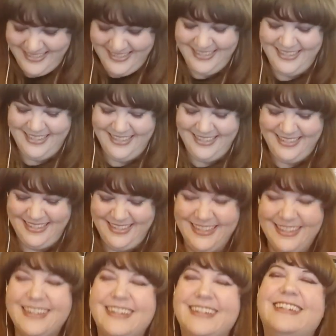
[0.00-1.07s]

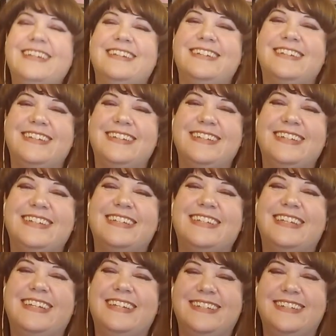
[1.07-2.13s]

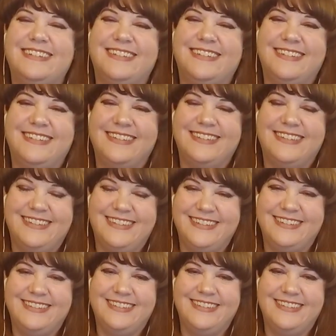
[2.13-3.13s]
This person isn't speaking.